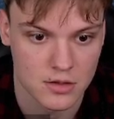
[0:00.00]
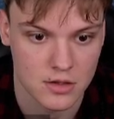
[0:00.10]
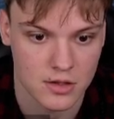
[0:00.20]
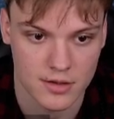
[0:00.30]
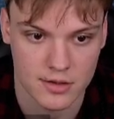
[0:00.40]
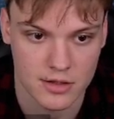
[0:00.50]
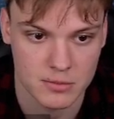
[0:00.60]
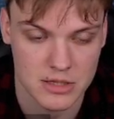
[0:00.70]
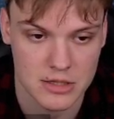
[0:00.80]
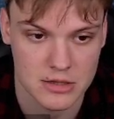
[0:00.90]
going to
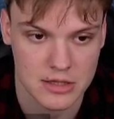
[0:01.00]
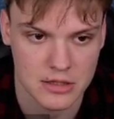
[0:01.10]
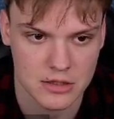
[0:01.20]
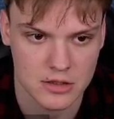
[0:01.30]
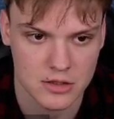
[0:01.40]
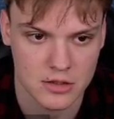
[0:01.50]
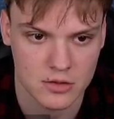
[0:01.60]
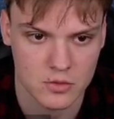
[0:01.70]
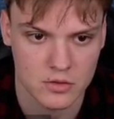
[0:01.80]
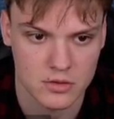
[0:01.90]
be taking
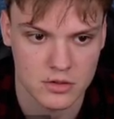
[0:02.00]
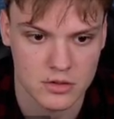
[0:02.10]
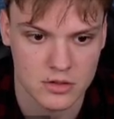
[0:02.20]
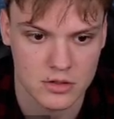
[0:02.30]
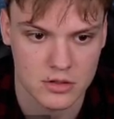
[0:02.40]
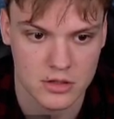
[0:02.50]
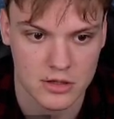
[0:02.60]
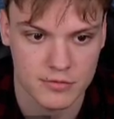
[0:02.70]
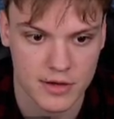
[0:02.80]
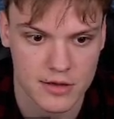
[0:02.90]
on
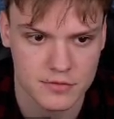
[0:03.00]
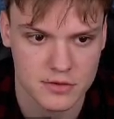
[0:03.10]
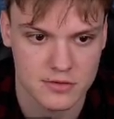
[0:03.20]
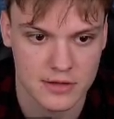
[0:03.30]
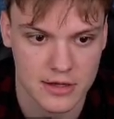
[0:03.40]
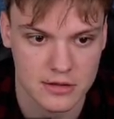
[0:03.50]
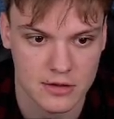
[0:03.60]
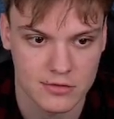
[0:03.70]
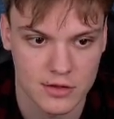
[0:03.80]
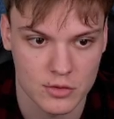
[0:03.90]
e5, because knight
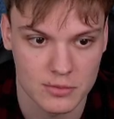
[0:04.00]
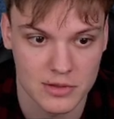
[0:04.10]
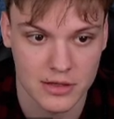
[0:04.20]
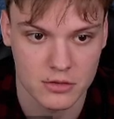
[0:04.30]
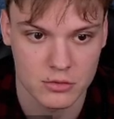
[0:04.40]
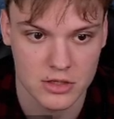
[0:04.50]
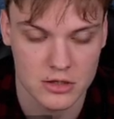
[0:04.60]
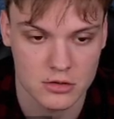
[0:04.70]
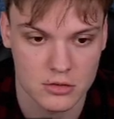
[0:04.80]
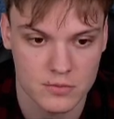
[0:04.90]
takes there will be like rook
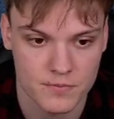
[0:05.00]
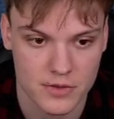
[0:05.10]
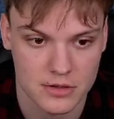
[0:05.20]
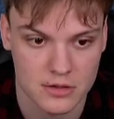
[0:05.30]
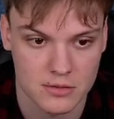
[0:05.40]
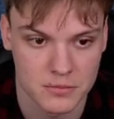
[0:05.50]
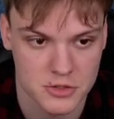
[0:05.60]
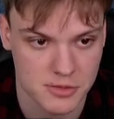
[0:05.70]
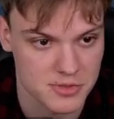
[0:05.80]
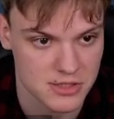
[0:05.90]
e2, and then the
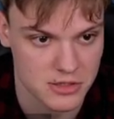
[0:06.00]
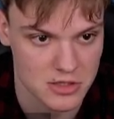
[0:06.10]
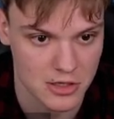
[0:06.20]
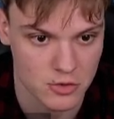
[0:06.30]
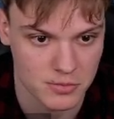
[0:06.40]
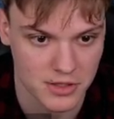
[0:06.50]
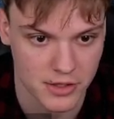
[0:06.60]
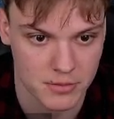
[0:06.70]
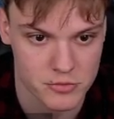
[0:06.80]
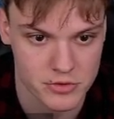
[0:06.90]
bishop is actually opening
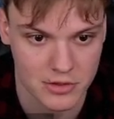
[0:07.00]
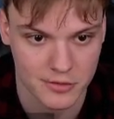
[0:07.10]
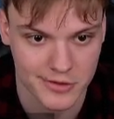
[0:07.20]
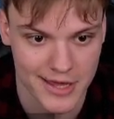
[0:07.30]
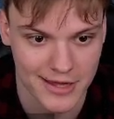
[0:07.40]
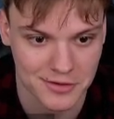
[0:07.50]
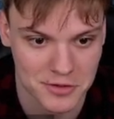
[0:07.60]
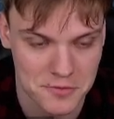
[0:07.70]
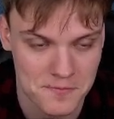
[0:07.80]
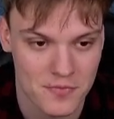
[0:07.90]
up on the long
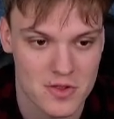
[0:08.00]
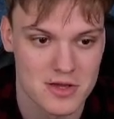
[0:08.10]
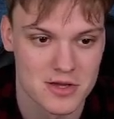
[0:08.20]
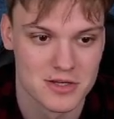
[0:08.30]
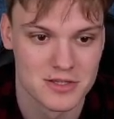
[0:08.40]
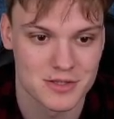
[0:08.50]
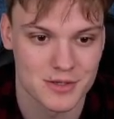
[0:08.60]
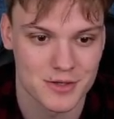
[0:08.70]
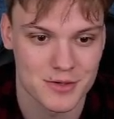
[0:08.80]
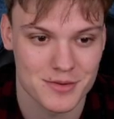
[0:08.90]
diagonal.
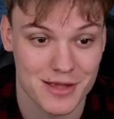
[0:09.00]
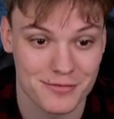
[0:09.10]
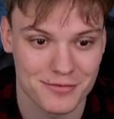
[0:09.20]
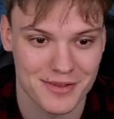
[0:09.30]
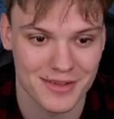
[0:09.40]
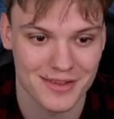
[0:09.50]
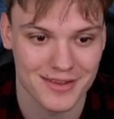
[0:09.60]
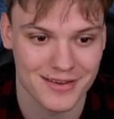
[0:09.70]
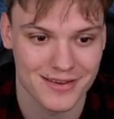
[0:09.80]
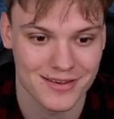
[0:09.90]
So I
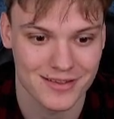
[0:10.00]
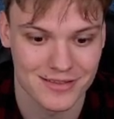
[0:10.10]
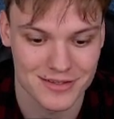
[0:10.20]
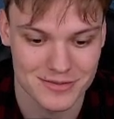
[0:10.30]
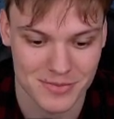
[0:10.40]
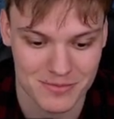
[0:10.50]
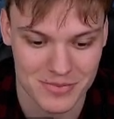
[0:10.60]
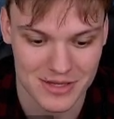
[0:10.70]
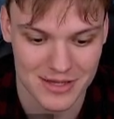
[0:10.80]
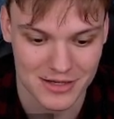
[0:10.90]
think this might
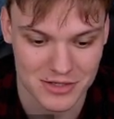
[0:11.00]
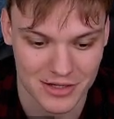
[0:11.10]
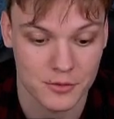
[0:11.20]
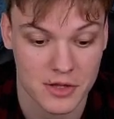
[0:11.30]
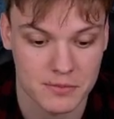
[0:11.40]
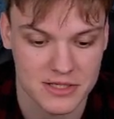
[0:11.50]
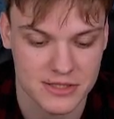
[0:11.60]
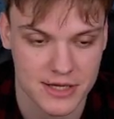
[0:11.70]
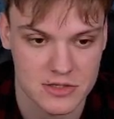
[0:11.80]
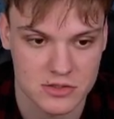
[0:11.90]
be actually quite
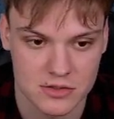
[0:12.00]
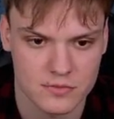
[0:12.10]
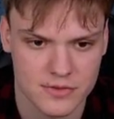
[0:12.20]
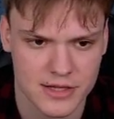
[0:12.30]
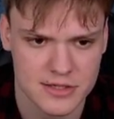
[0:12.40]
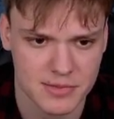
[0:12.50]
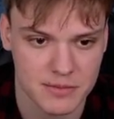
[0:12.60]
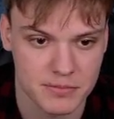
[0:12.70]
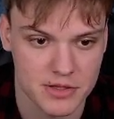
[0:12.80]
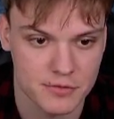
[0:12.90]
precise. Does play
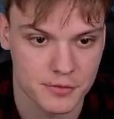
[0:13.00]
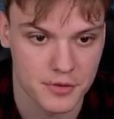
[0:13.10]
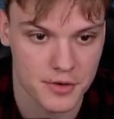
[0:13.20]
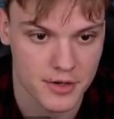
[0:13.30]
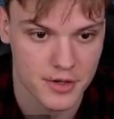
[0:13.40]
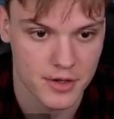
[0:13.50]
b4.